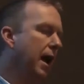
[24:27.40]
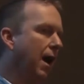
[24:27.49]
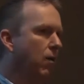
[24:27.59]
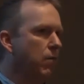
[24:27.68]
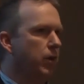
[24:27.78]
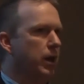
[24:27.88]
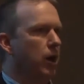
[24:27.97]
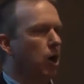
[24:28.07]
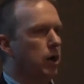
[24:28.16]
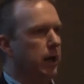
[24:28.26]
However, in
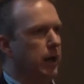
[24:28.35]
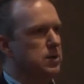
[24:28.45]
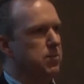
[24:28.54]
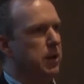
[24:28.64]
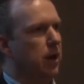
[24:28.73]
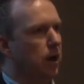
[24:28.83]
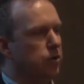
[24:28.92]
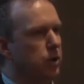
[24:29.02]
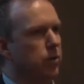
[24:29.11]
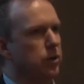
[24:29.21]
our case,
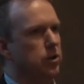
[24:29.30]
because we were